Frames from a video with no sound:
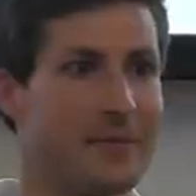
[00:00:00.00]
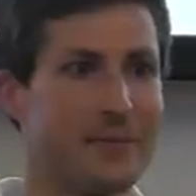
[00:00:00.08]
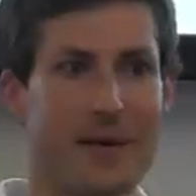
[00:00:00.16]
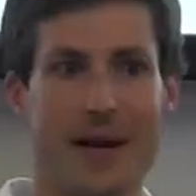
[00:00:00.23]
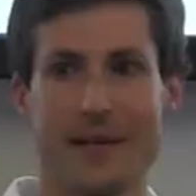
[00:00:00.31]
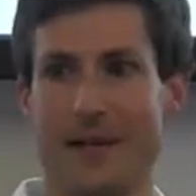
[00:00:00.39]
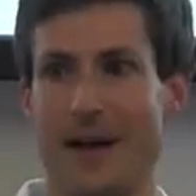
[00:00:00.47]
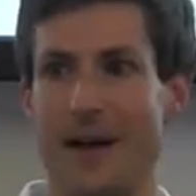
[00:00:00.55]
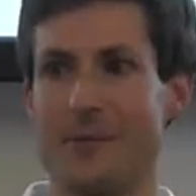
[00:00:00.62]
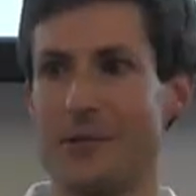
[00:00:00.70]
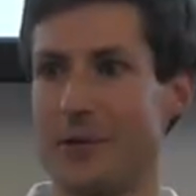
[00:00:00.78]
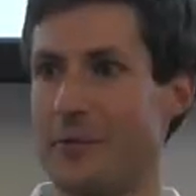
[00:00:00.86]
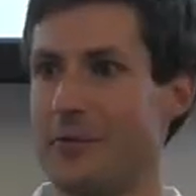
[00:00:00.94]
as MATLAB.
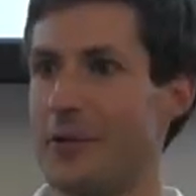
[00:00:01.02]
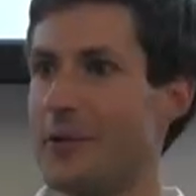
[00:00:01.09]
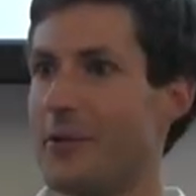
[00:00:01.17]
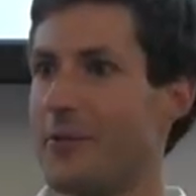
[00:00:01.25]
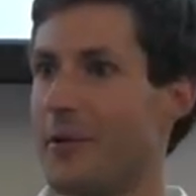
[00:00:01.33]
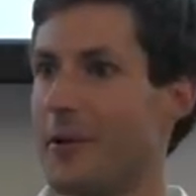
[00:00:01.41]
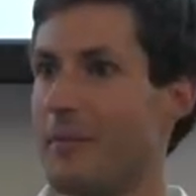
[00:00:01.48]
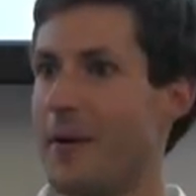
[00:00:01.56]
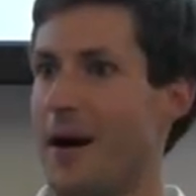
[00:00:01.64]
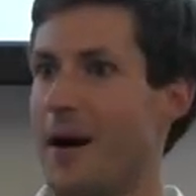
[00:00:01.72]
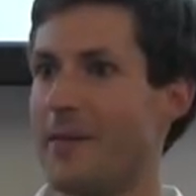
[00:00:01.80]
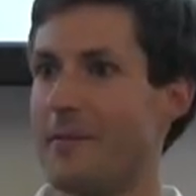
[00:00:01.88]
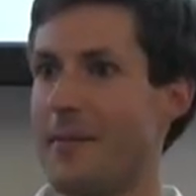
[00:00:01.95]
So if you don't want to
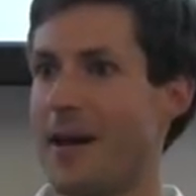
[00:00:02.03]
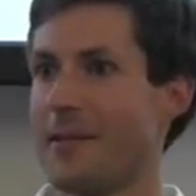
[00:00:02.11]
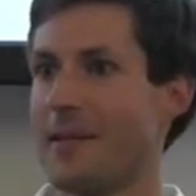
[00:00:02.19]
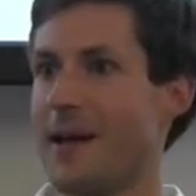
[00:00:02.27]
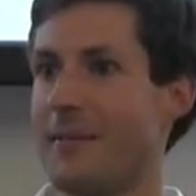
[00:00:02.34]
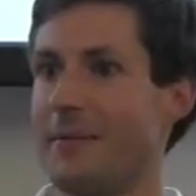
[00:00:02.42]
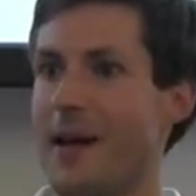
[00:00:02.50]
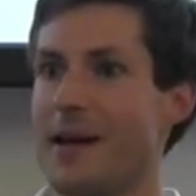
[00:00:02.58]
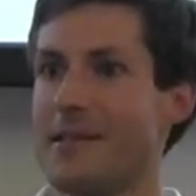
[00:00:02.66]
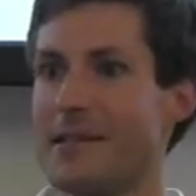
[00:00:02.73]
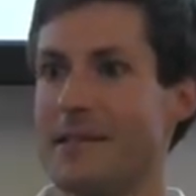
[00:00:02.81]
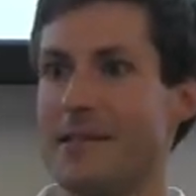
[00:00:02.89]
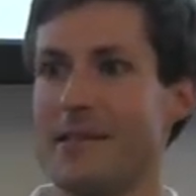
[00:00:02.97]
buy the MATLAB
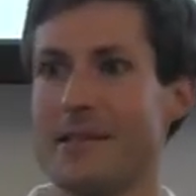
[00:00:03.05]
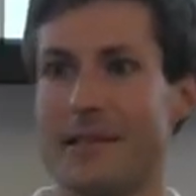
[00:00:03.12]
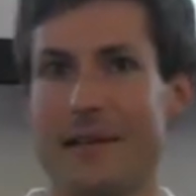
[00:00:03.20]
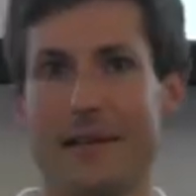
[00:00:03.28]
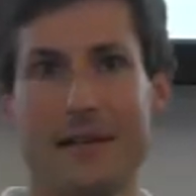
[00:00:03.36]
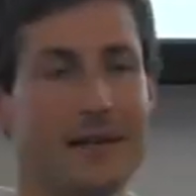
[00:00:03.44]
license,